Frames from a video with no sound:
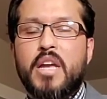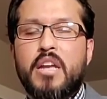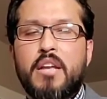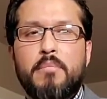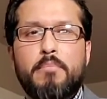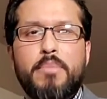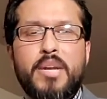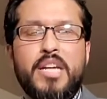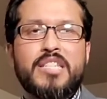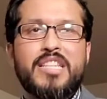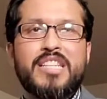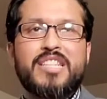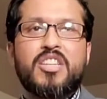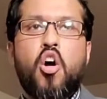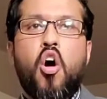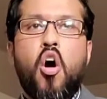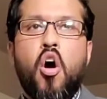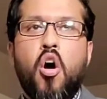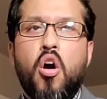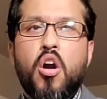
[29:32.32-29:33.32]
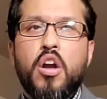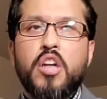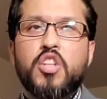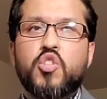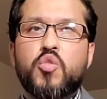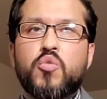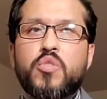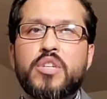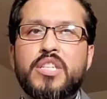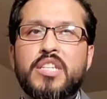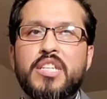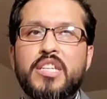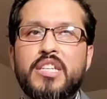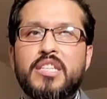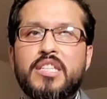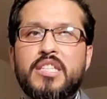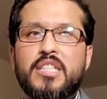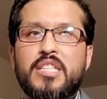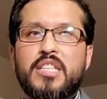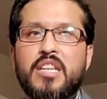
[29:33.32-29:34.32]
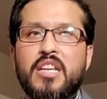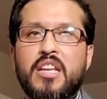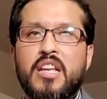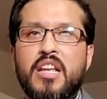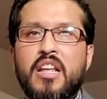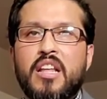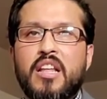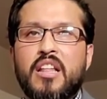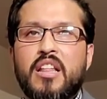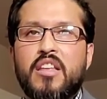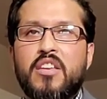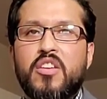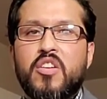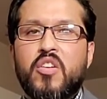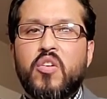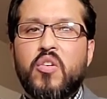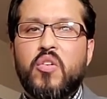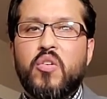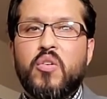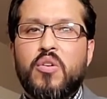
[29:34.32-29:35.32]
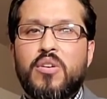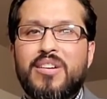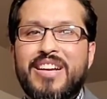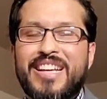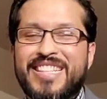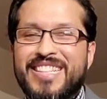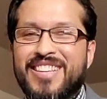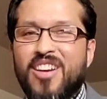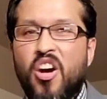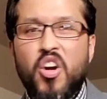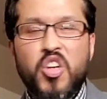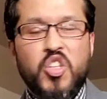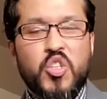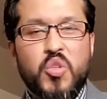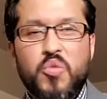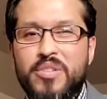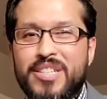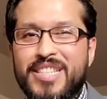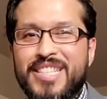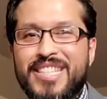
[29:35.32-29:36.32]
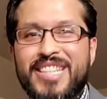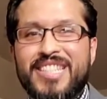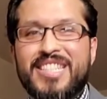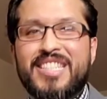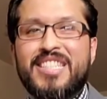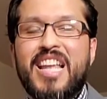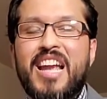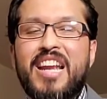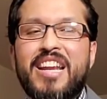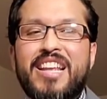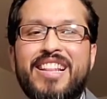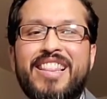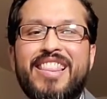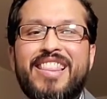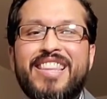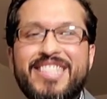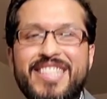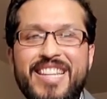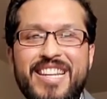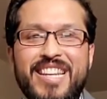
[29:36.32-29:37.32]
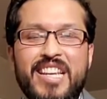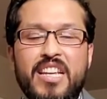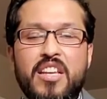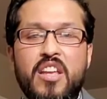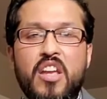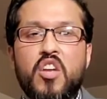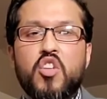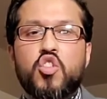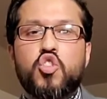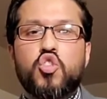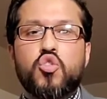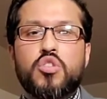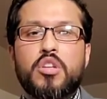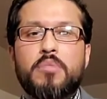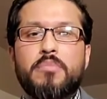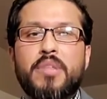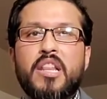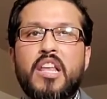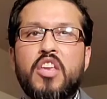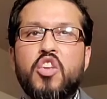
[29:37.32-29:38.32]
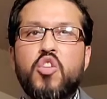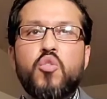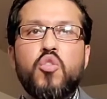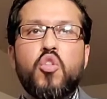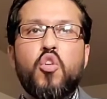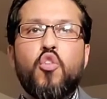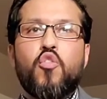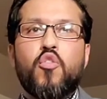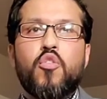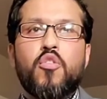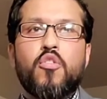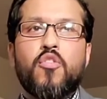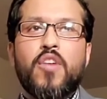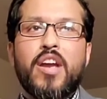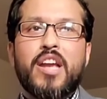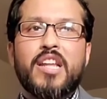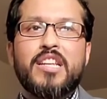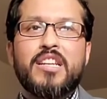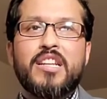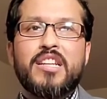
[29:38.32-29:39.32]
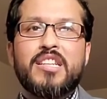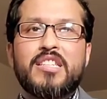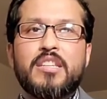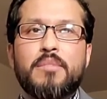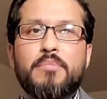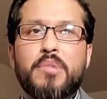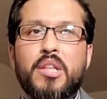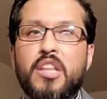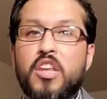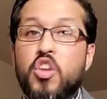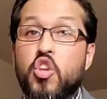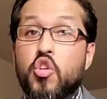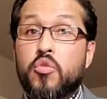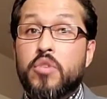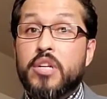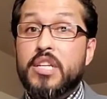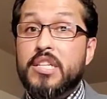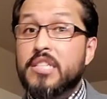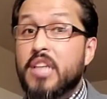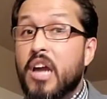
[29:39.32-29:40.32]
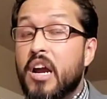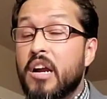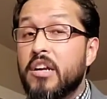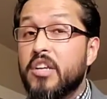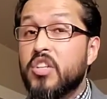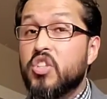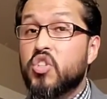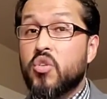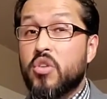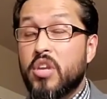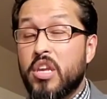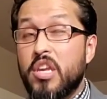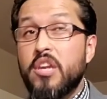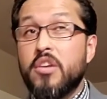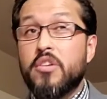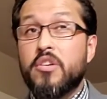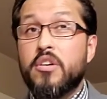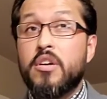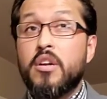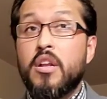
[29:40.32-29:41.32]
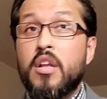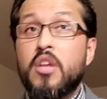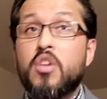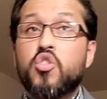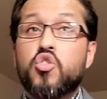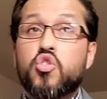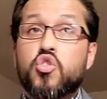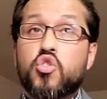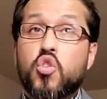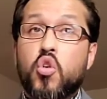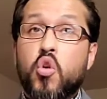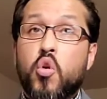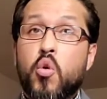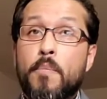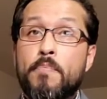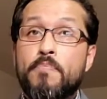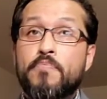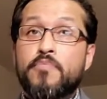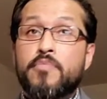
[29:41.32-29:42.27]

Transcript: because it's hard to resist. It's hard to resist not listening to something that for a fact it is something that you're desiring to hear. So,